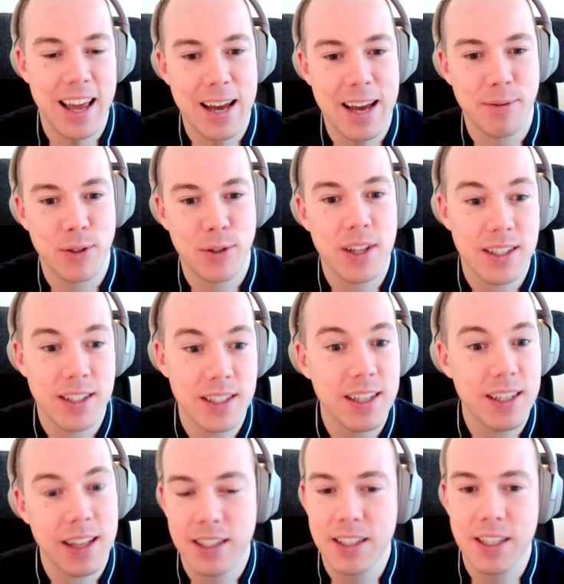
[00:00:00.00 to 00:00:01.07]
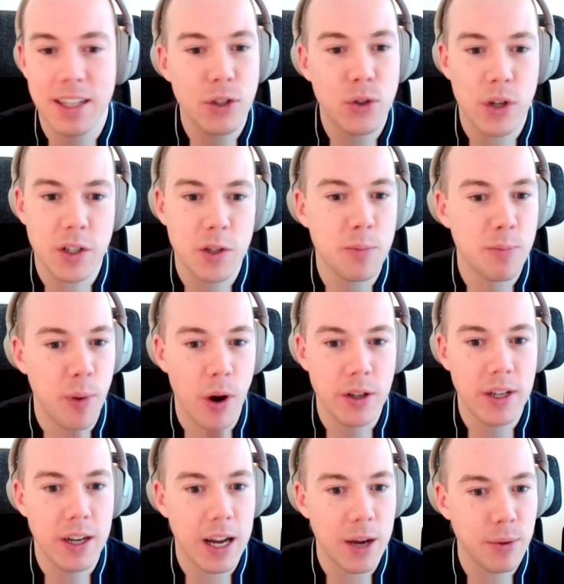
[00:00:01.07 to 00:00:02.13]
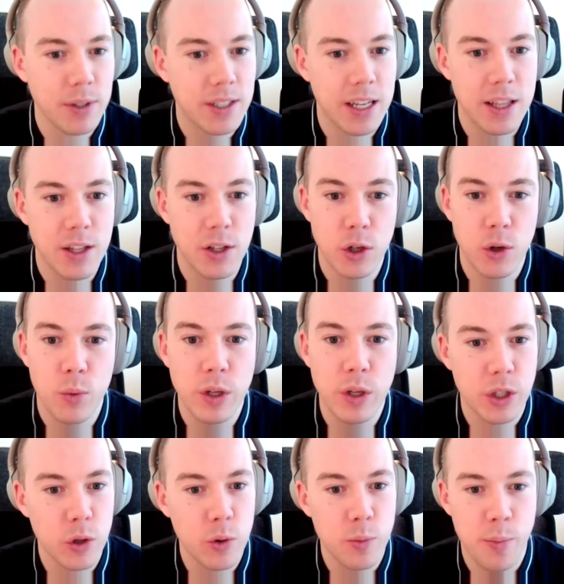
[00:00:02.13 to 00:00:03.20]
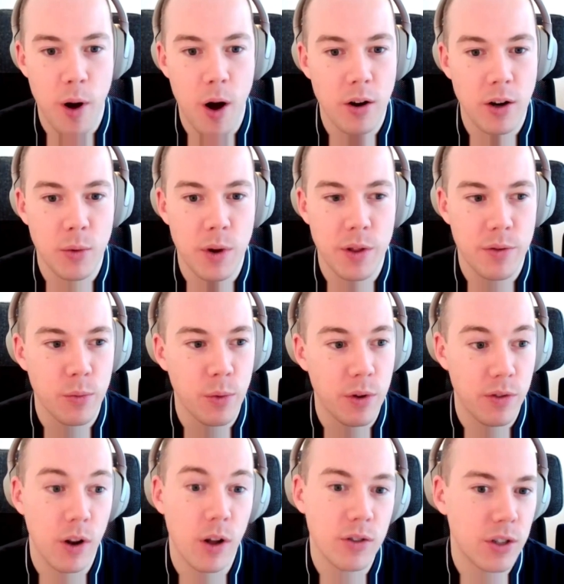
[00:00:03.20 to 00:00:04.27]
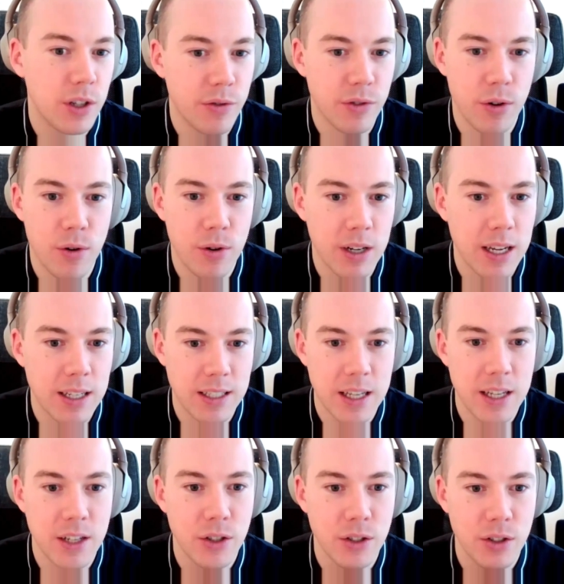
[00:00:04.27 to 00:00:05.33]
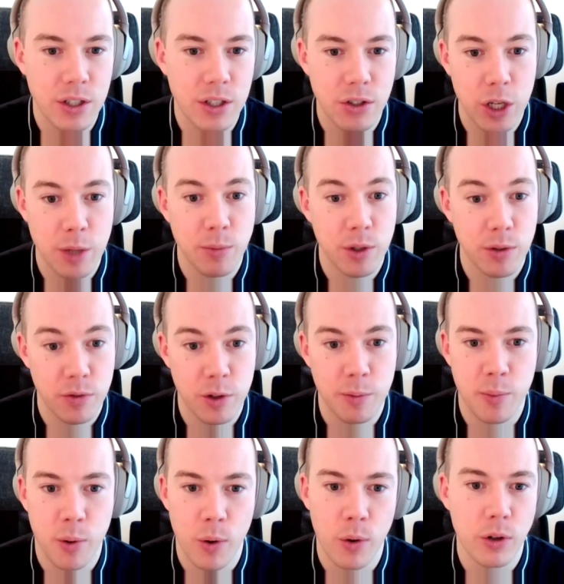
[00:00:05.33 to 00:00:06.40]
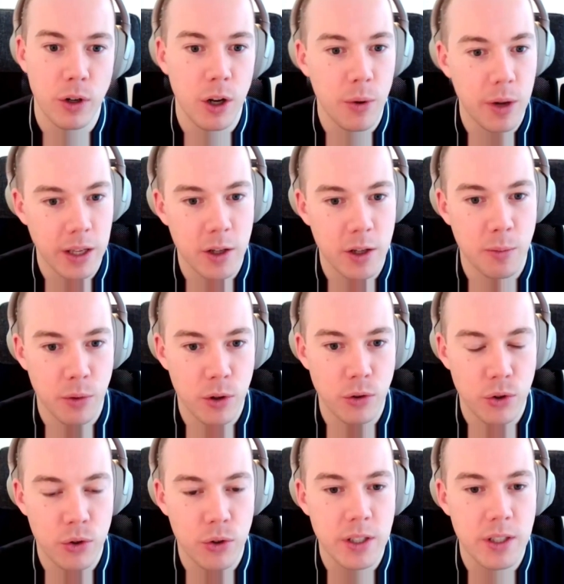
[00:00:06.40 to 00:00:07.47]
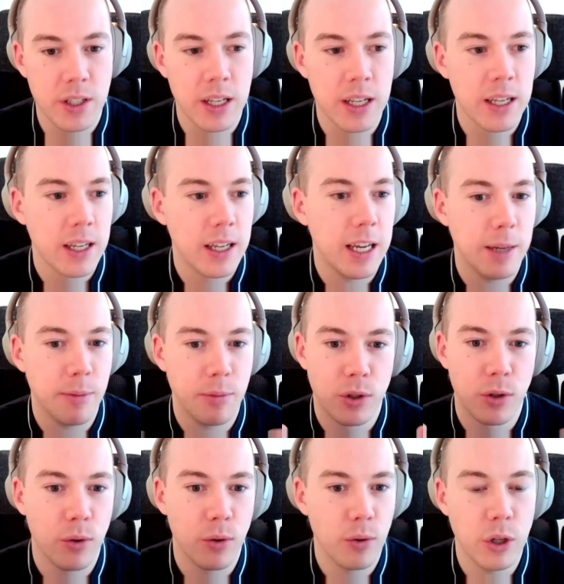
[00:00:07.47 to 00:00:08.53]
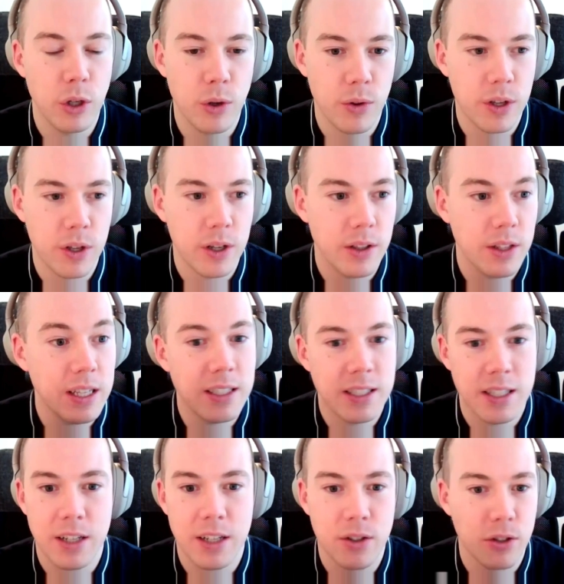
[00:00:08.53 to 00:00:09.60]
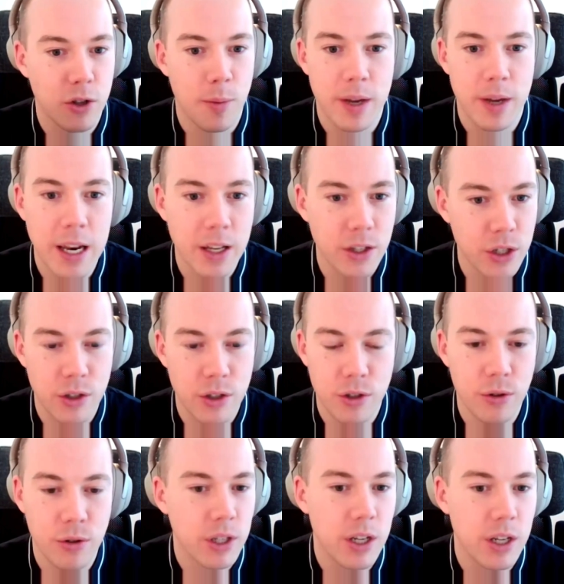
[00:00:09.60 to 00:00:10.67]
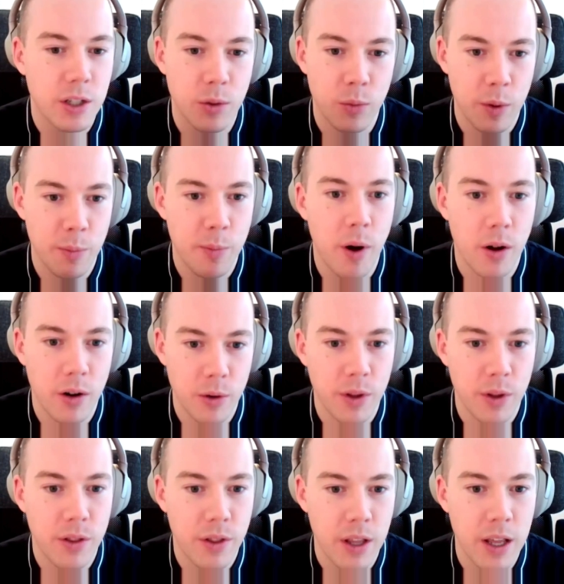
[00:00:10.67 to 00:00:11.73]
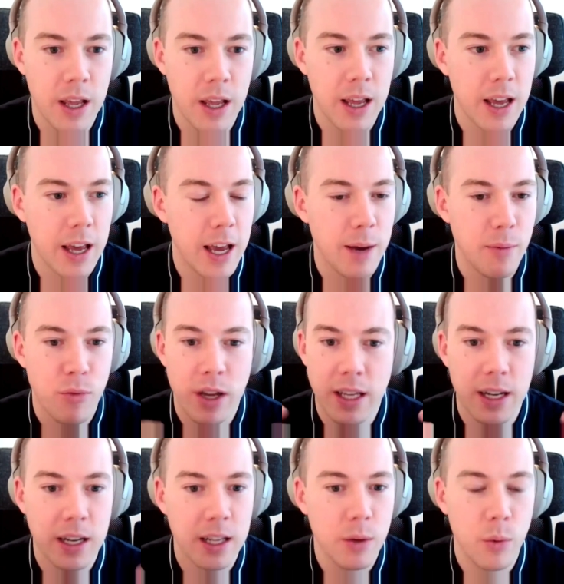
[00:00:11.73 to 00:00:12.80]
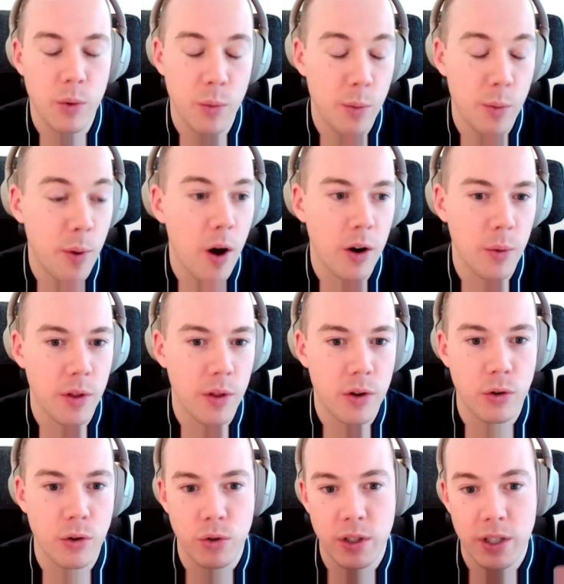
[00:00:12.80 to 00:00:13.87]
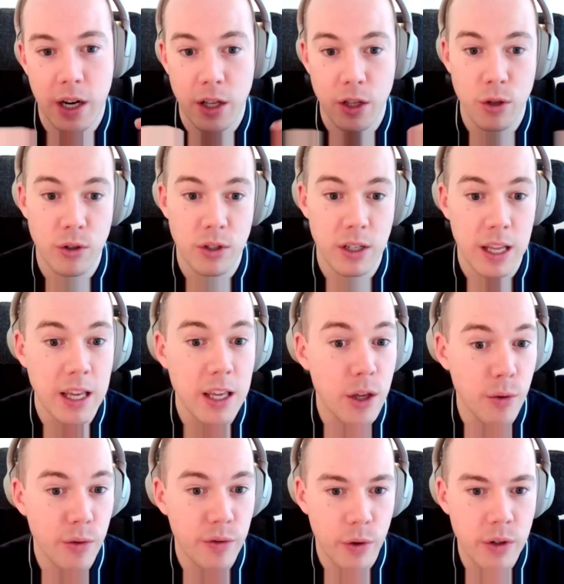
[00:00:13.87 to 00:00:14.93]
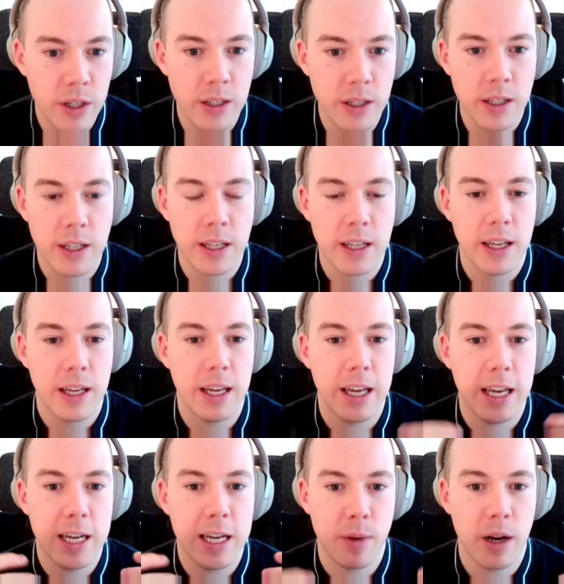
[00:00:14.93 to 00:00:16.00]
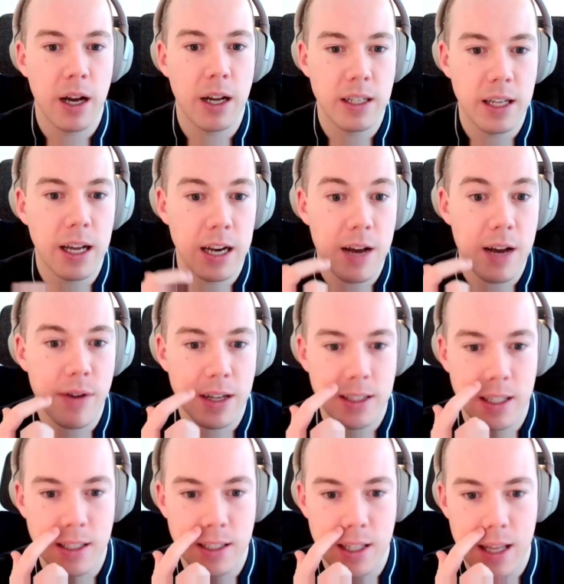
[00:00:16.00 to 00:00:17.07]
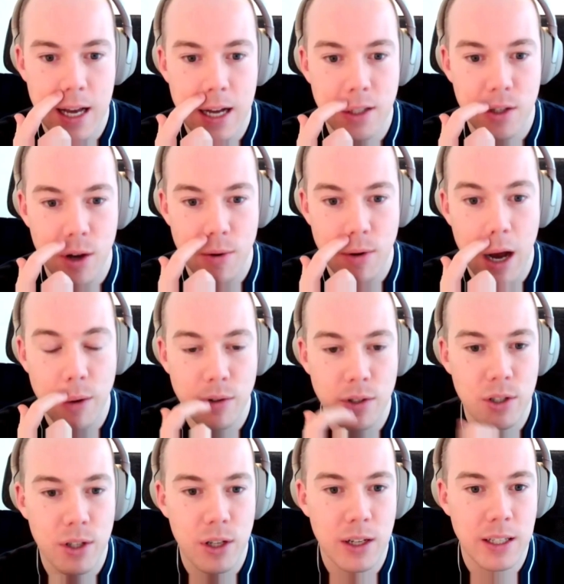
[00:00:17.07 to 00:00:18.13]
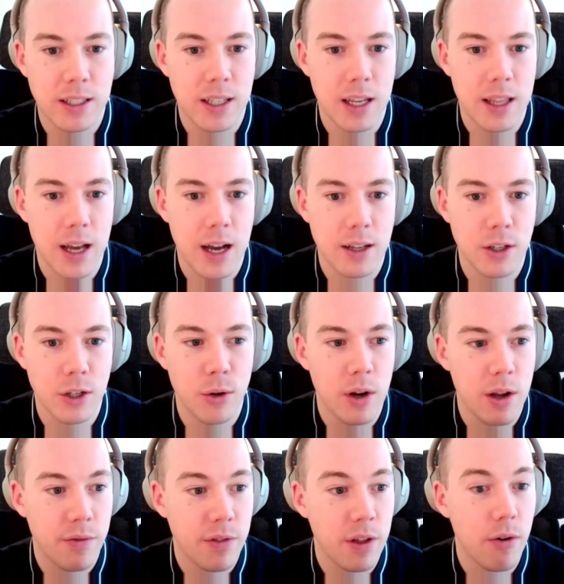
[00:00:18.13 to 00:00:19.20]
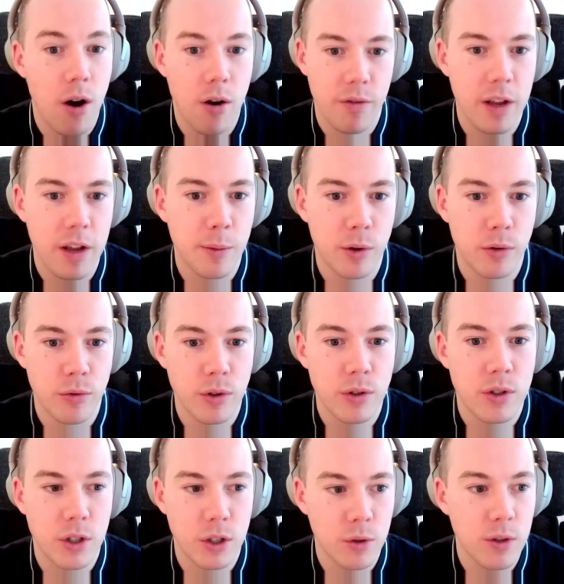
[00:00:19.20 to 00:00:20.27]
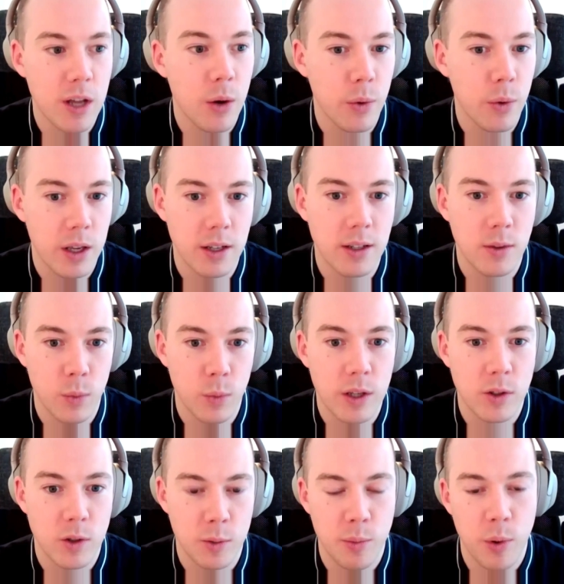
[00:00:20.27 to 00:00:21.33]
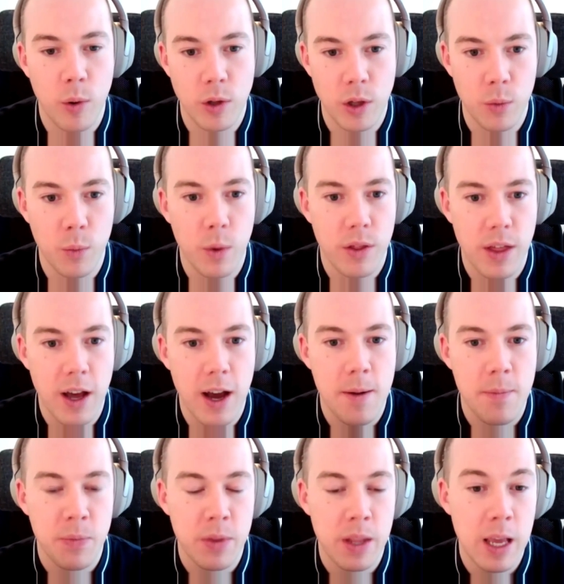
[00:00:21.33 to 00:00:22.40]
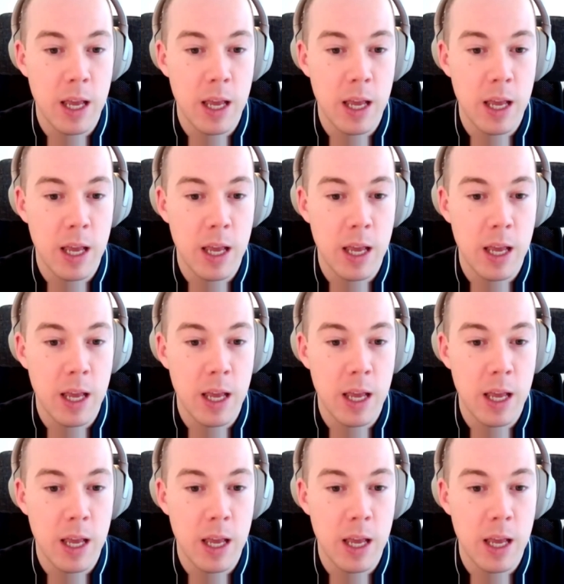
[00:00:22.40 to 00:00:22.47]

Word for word: um, so that's a that's an interesting point, and I would say you know we do partner with with lots of different organisations in terms of supporting low income countries. Um, so you know the the International Atomic Energy Association we partner with uh, regularly. We partner with countries that are using EU funding um, and and have access to that. So I would certainly say that you know if there are available routes to do that, we can we can support you with that.